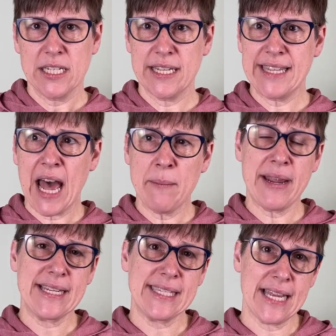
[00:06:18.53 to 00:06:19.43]
Does that
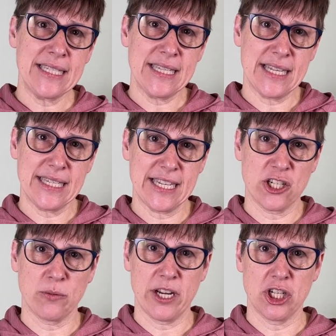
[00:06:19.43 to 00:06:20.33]
make sense in this
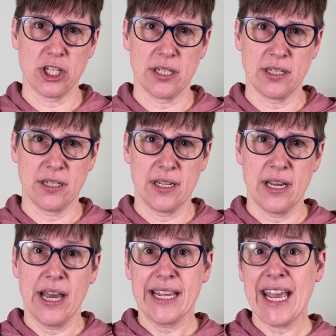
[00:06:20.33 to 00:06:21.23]
situation?
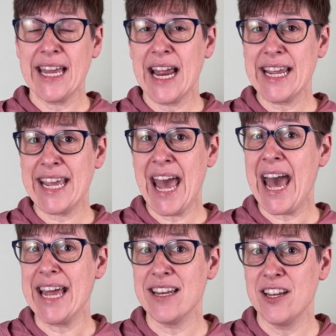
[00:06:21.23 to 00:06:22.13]
Can I
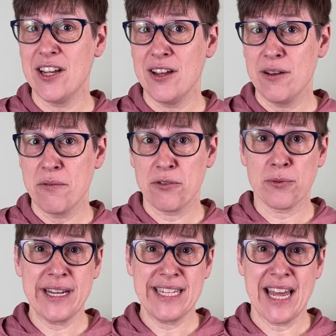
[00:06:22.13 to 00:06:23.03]
get
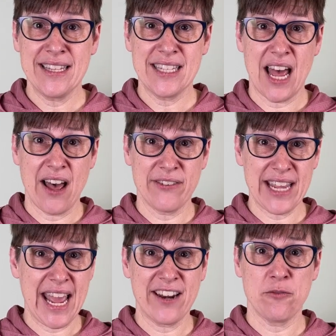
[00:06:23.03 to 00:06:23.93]
3/10 of a
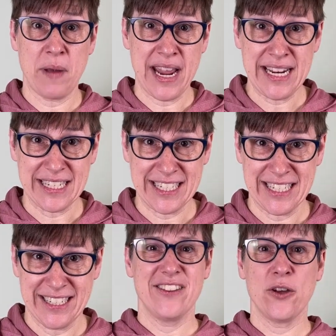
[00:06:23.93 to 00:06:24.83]
can of paint?
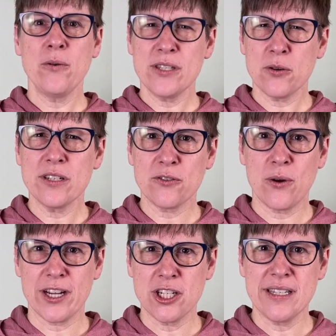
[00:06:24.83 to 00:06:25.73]
Those sorts of
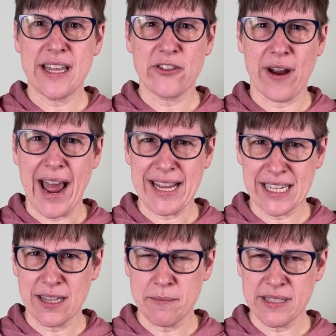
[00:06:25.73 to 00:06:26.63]
questions that they're
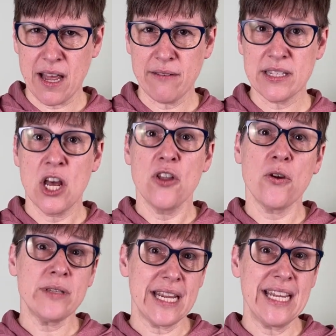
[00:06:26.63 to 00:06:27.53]
asking themselves,
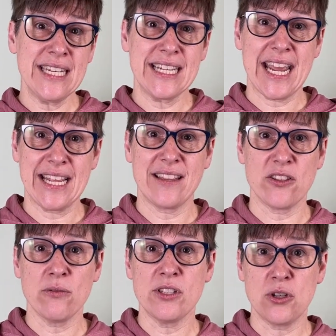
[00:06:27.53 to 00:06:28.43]
those indicate that
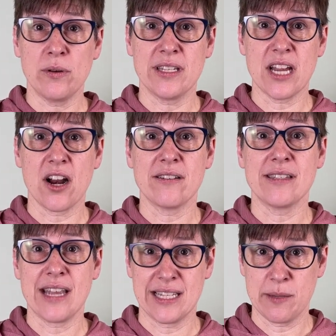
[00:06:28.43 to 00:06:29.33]
those students are
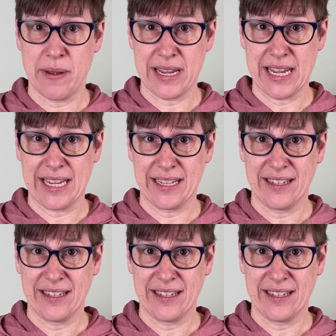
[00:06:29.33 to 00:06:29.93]
sense making,